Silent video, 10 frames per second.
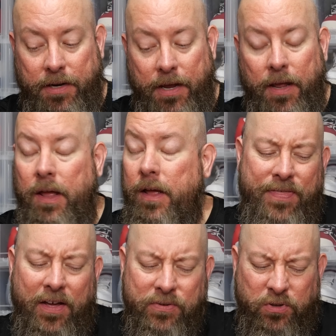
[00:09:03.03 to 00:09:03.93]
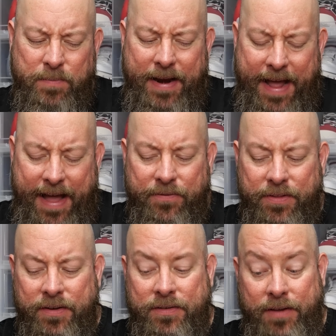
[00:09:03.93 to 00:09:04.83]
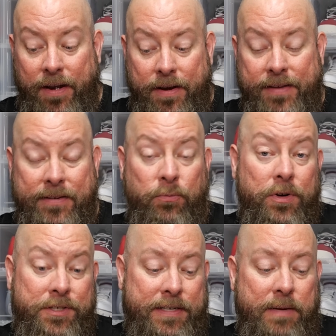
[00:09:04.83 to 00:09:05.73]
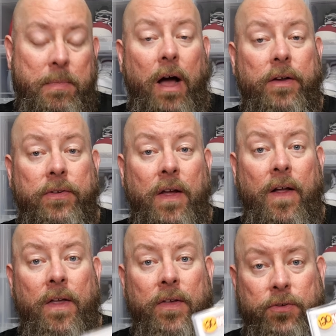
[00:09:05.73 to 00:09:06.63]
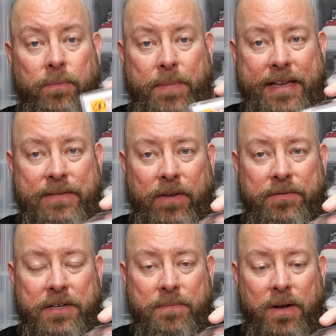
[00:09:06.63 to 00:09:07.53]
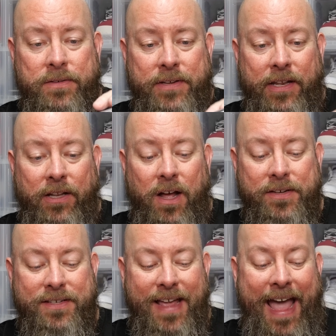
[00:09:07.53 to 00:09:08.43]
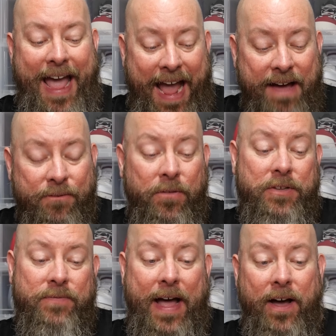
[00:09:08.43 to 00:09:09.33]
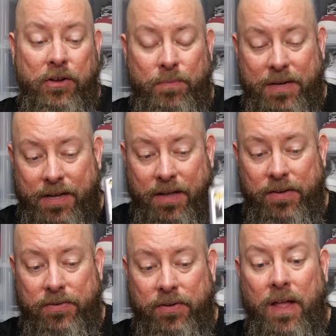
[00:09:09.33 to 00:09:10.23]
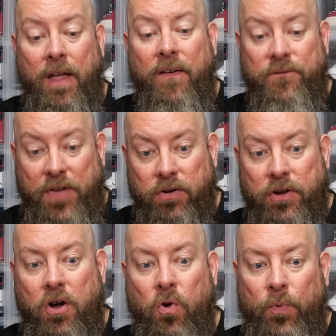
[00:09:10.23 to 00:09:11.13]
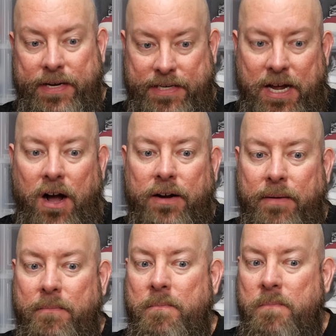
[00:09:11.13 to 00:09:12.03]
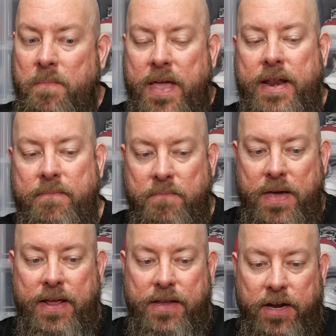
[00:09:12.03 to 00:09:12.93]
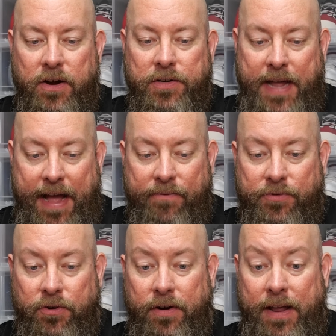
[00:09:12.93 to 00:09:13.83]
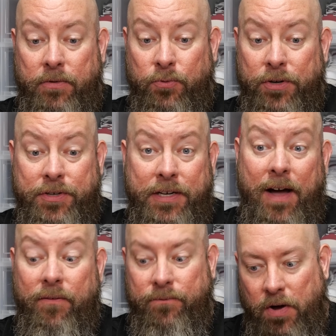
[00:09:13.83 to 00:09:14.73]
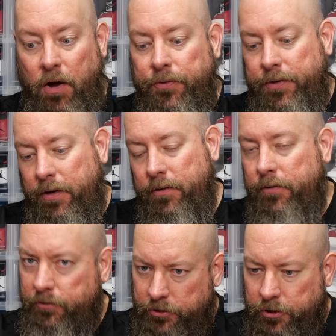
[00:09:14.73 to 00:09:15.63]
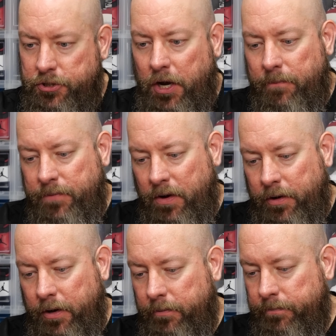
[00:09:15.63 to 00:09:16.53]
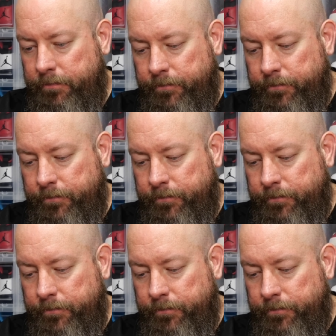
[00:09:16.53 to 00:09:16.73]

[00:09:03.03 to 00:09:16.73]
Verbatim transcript: it. Thought it was worth about half of this, and it is worth 60 bucks. So in the past 15 months, it lost half of its value because Funko restocked it many, many years after it originally got vaulted. Good job, Funko.